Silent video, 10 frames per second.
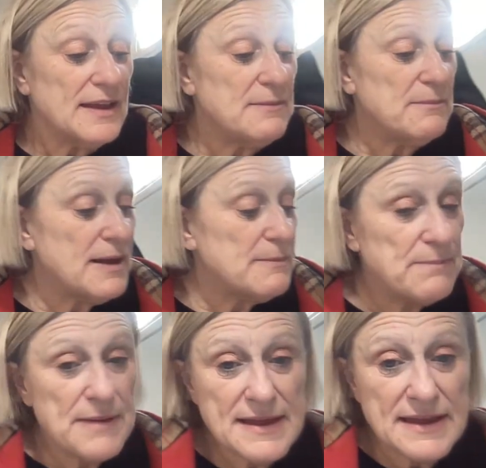it might
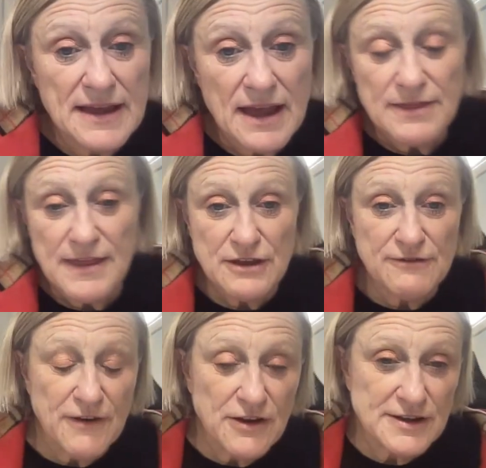be that you
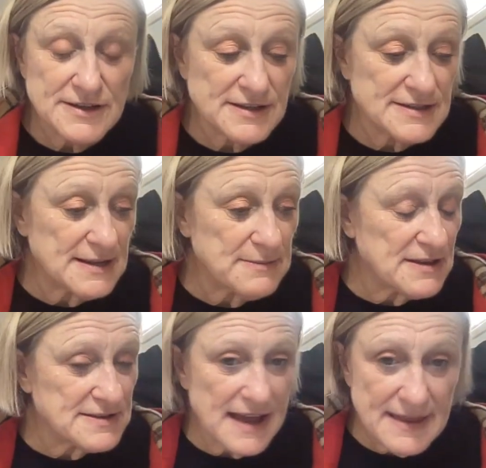focus on some of
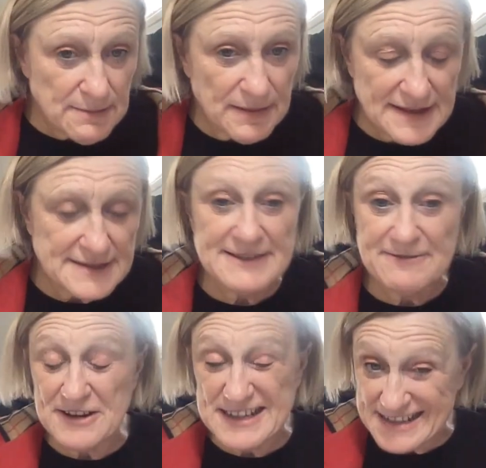those other places.
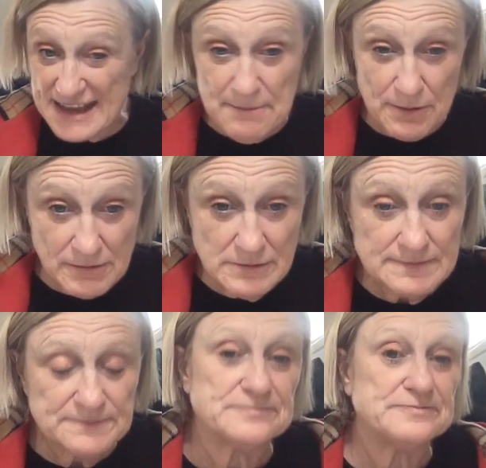For
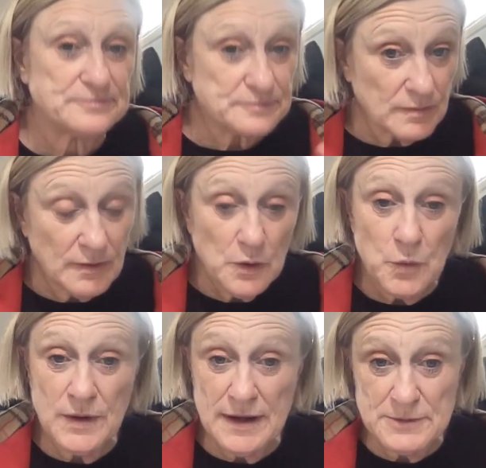example,
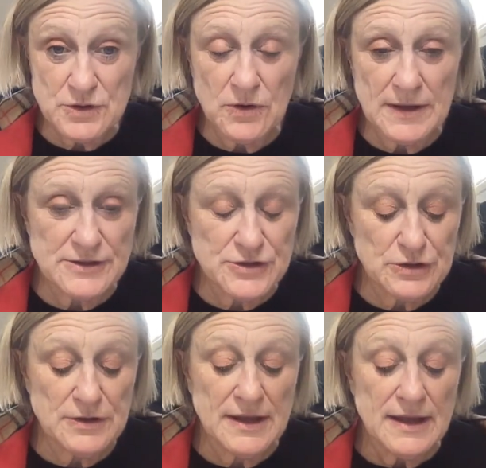when I'm talking
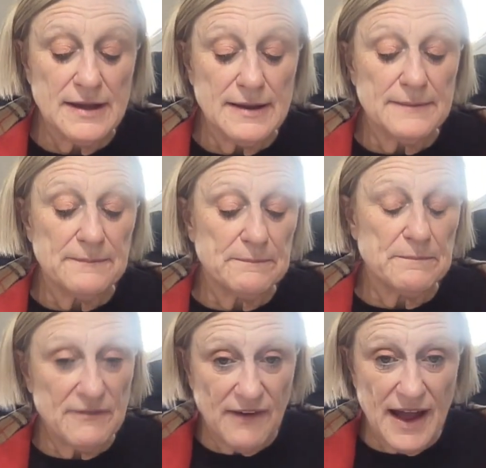to
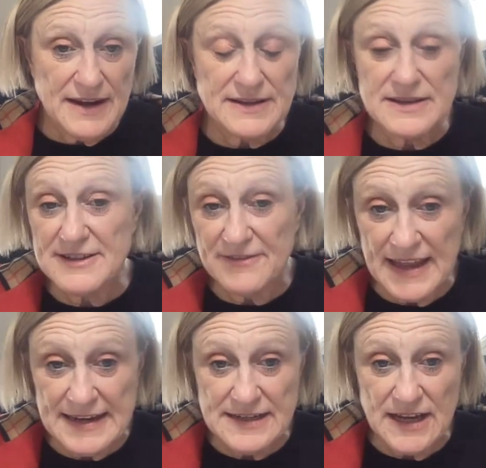providers of
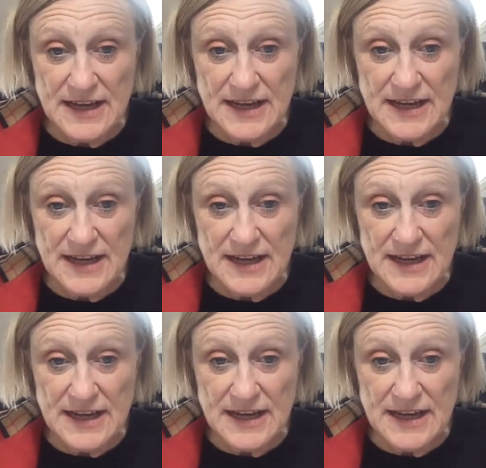NDIS,
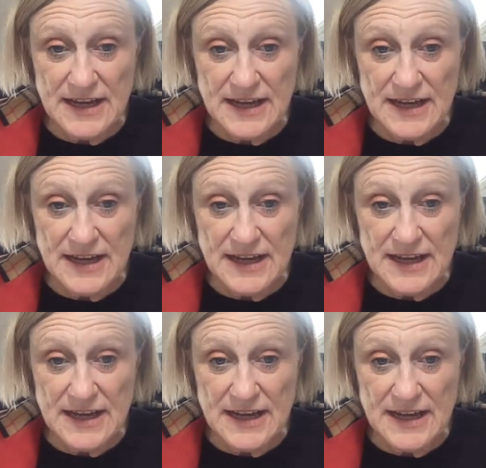everybody's in the
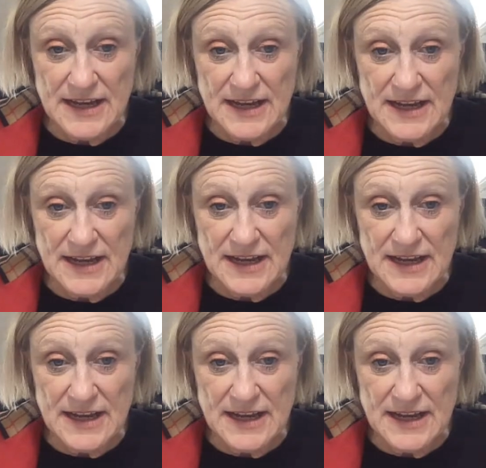same place.